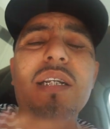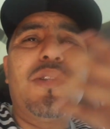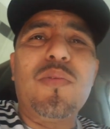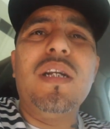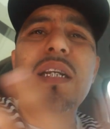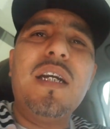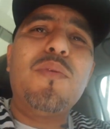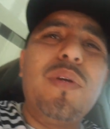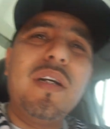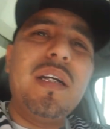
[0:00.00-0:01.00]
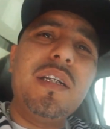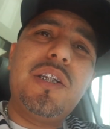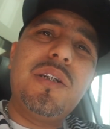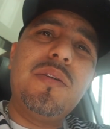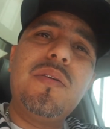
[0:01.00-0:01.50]
is really a real
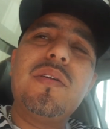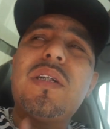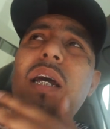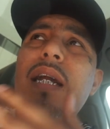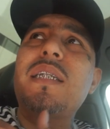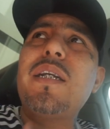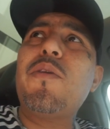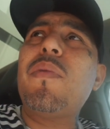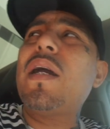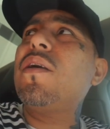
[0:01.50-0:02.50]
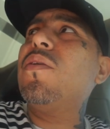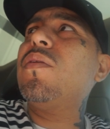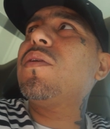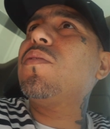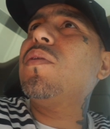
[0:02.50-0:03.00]
issue. Shout out to everybody
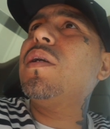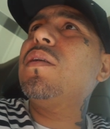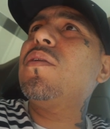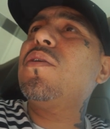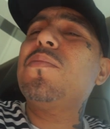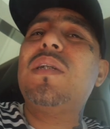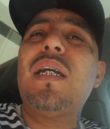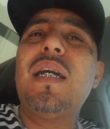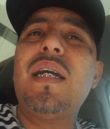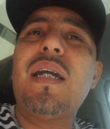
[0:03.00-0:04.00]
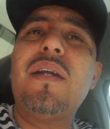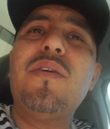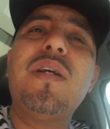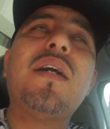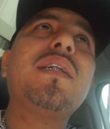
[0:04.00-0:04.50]
going through it. You know what I'm saying? I
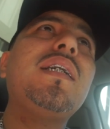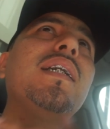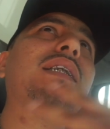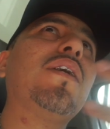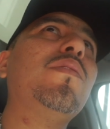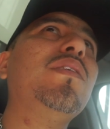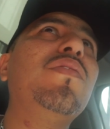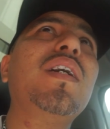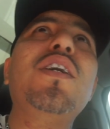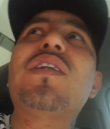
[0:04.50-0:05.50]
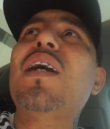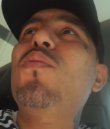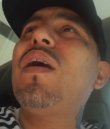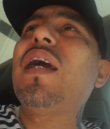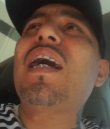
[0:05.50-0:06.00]
know y'all see us on these videos. Like
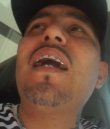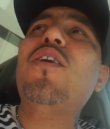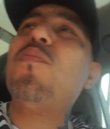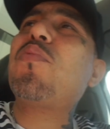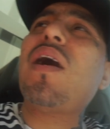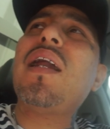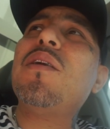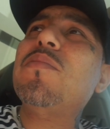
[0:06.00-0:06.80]
I don't want no, no shout